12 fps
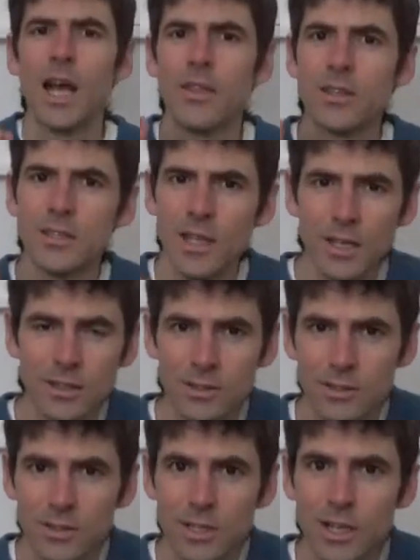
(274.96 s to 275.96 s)
And the
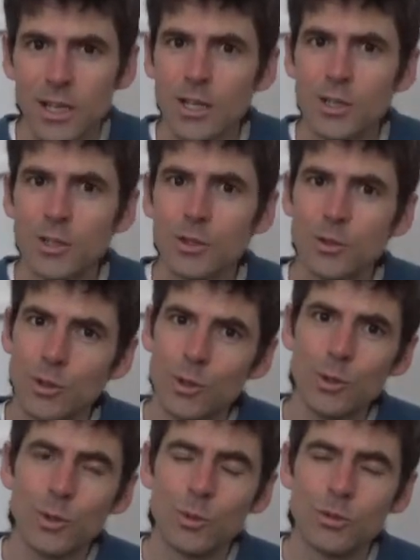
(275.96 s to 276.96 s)
second, to
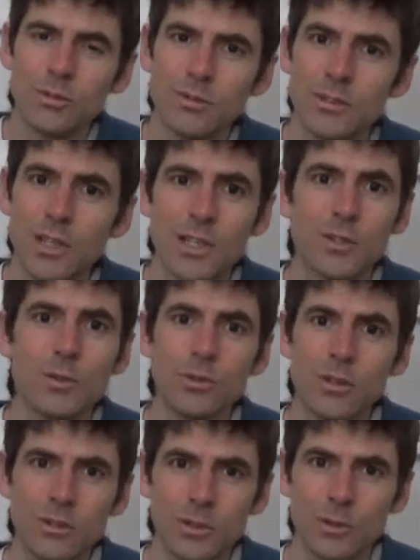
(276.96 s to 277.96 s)
know that I do
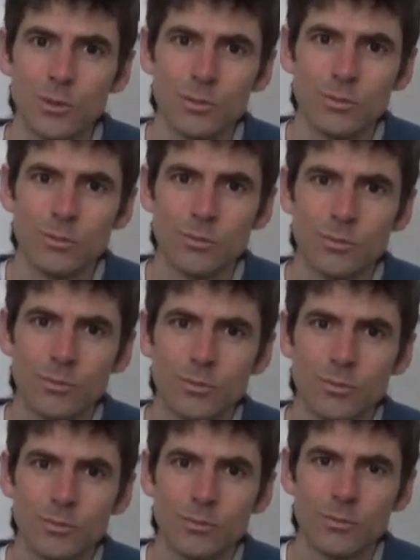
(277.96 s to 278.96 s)
not know.
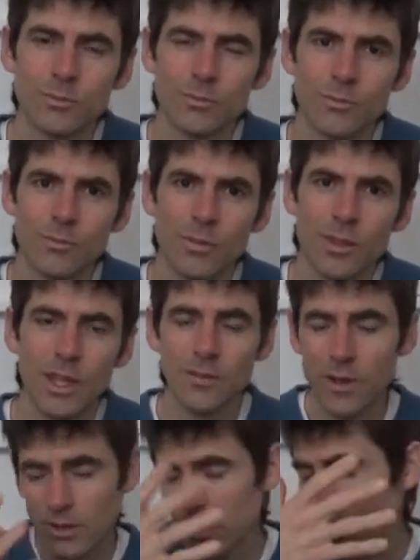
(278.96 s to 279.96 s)

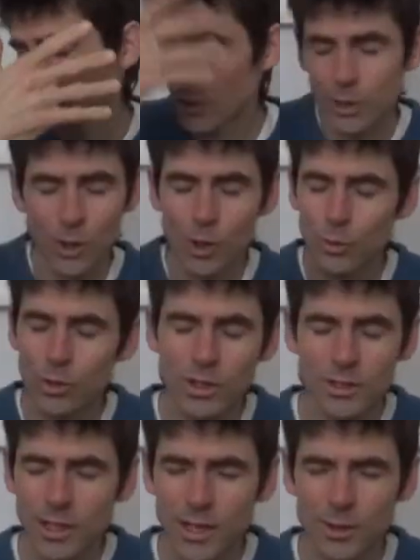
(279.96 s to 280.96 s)
If I think I've got it all
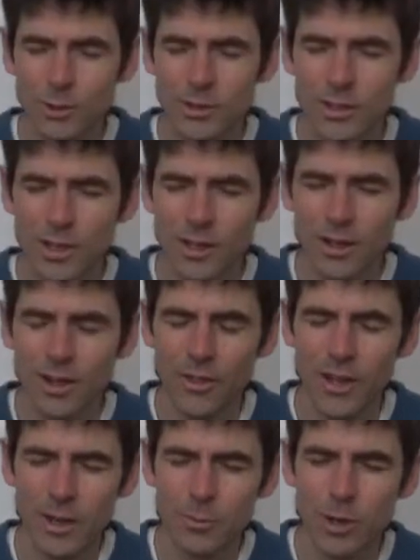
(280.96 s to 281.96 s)
worked out,
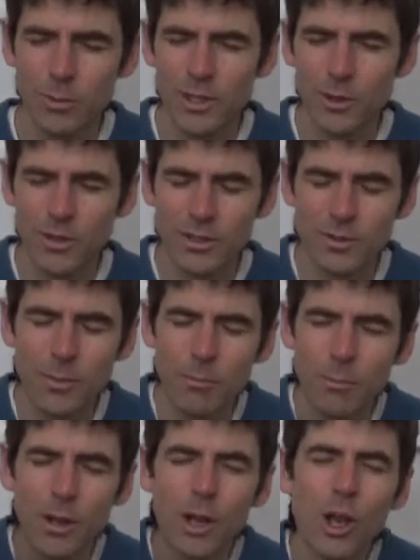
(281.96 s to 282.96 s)
then I'm probably going to
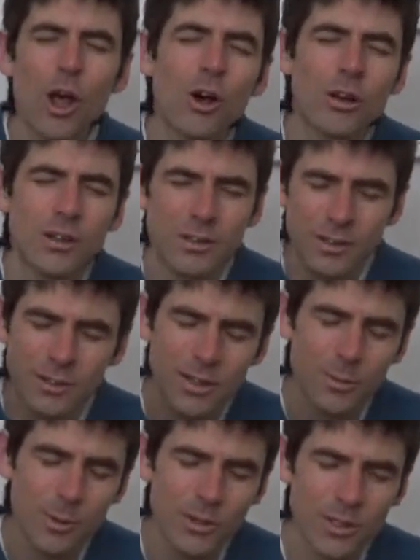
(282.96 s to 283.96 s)
block
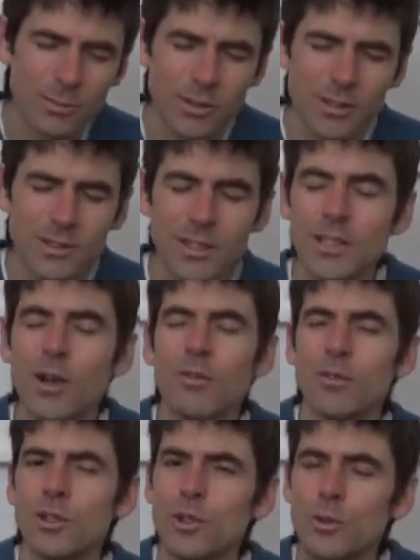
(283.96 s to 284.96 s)
the possibility
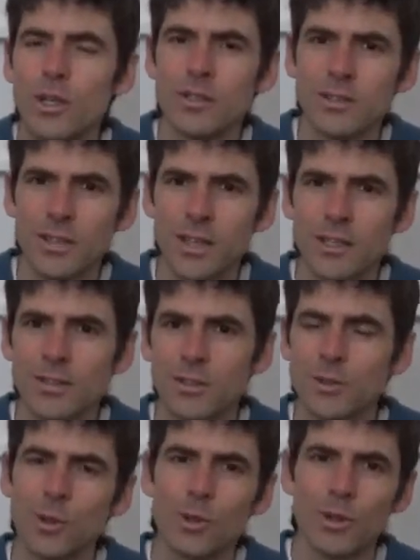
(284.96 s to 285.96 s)
of new insights
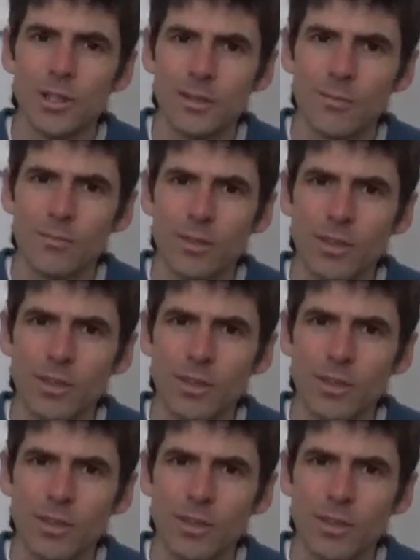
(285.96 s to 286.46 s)
dawning.